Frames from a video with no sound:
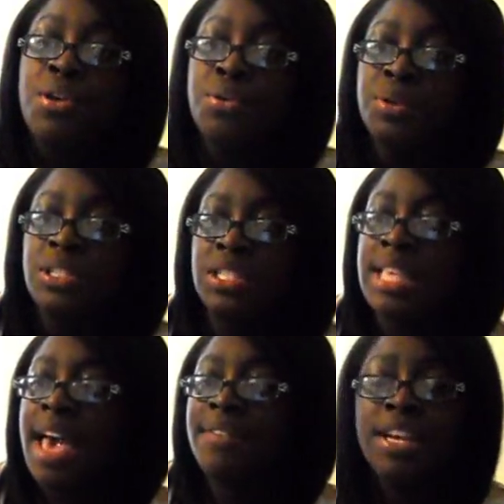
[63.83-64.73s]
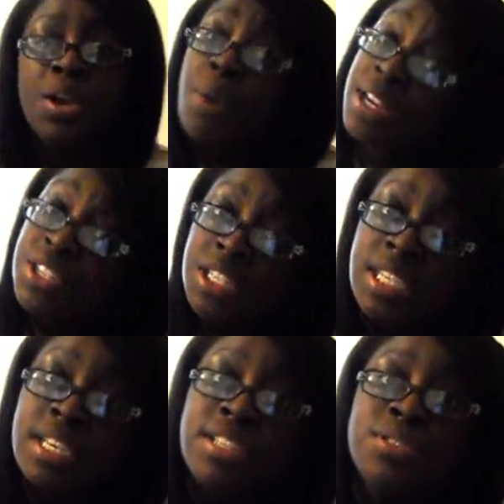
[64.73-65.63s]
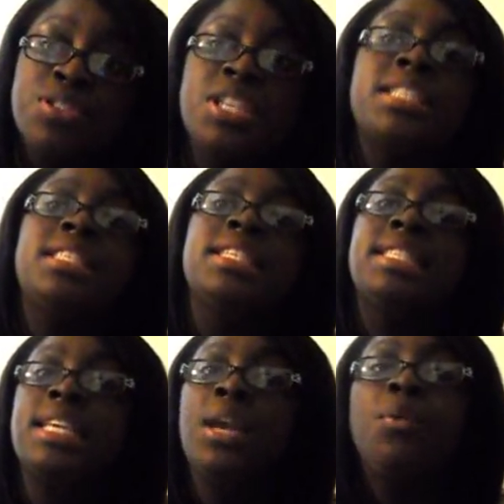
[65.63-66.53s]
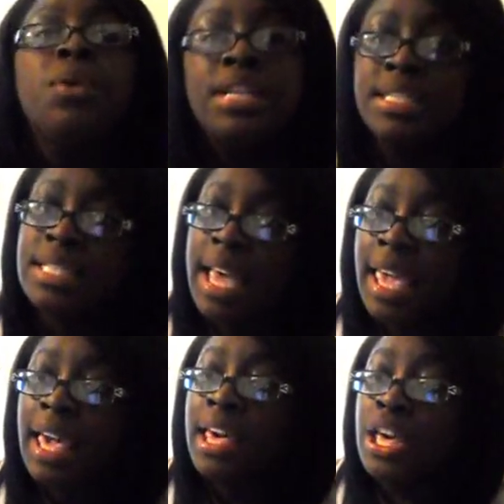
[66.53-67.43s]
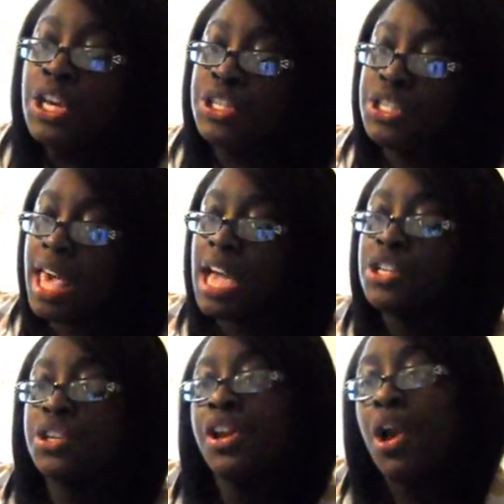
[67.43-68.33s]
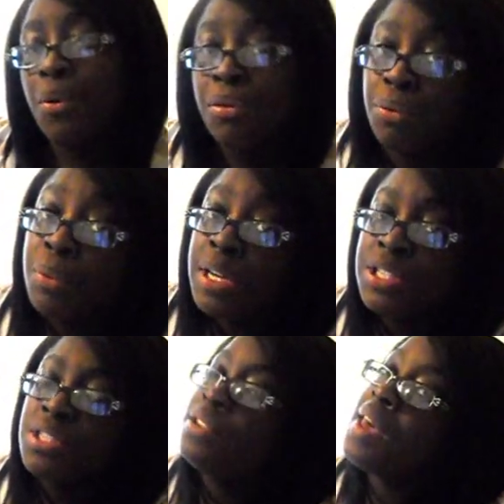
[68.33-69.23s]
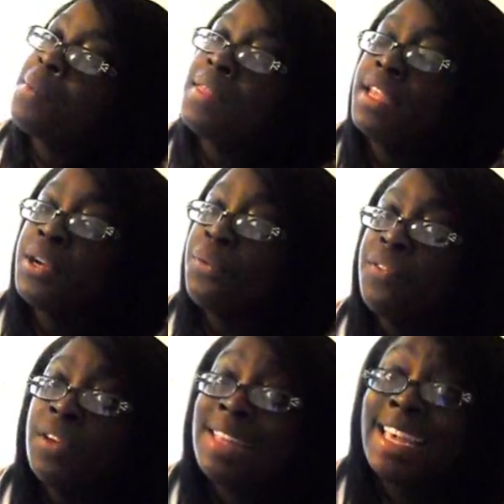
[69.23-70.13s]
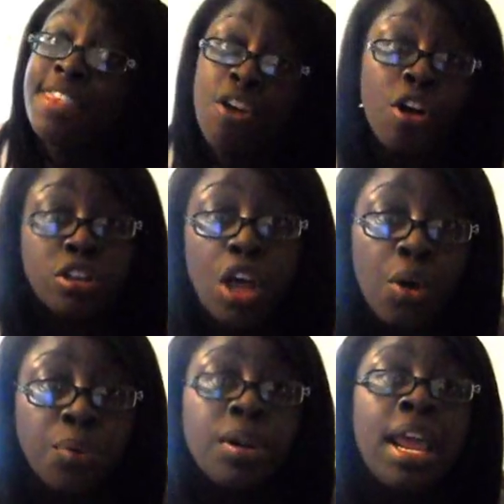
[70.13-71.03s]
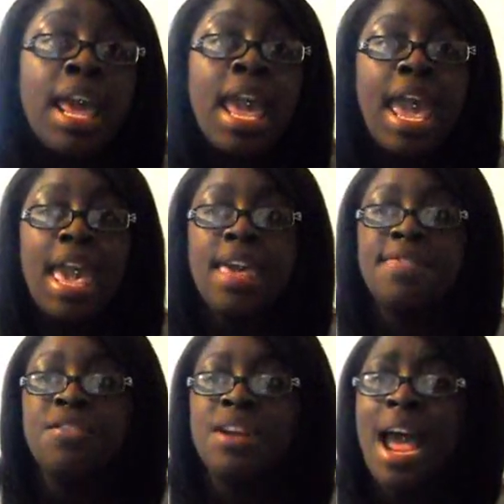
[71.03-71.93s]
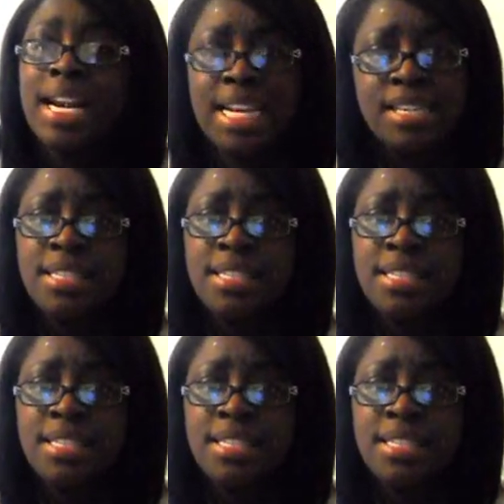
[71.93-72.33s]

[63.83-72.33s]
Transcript: who would just have any questions or just to see what it's like to actually go through it just so that way they don't feel like they're alone and they're not as